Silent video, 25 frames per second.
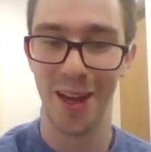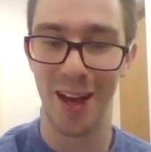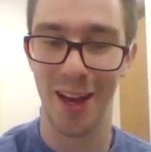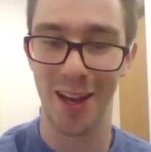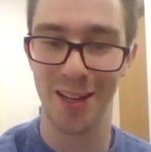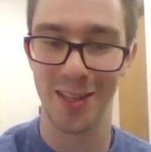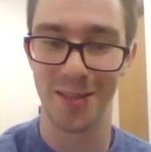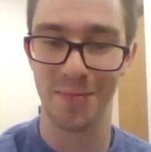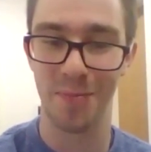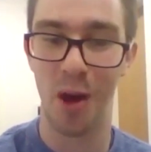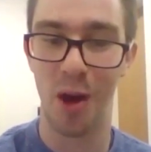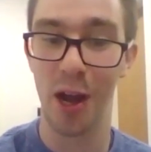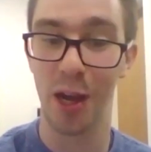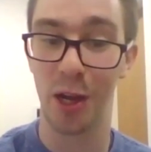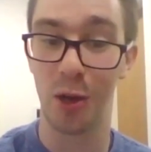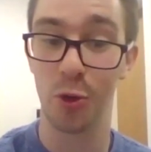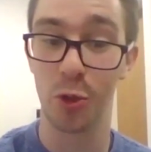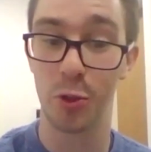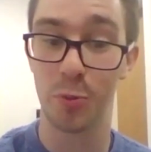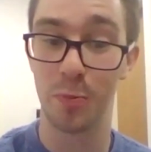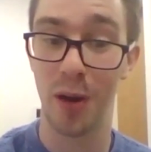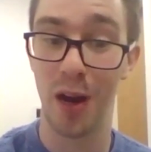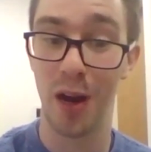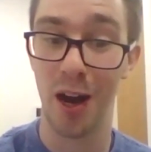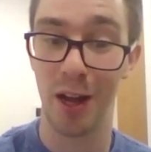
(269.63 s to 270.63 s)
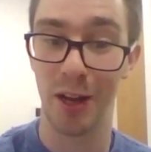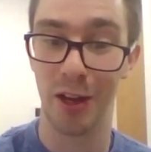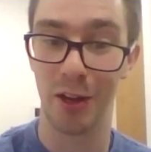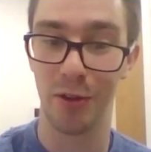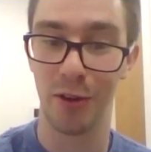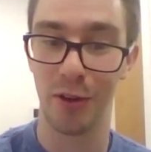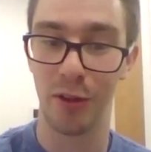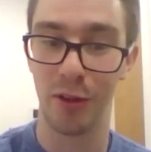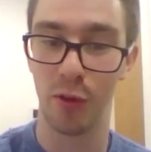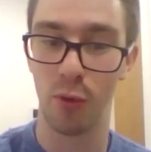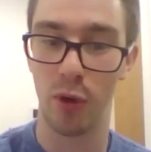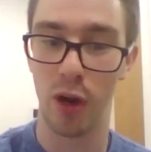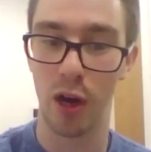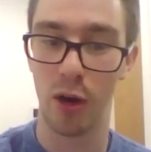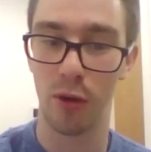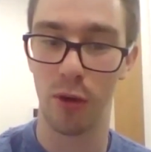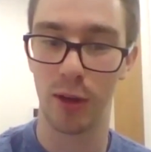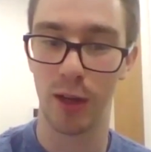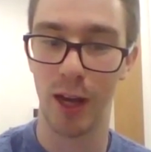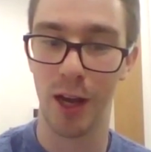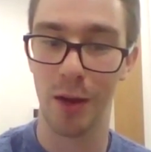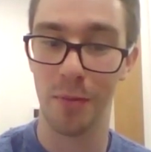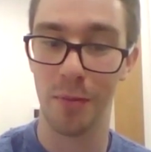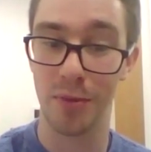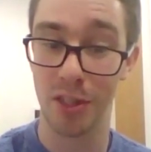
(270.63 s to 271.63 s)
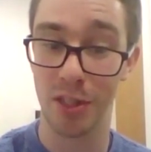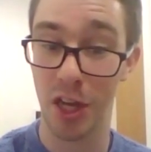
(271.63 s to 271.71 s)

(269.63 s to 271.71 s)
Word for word: as Michael's partner in the World Cup.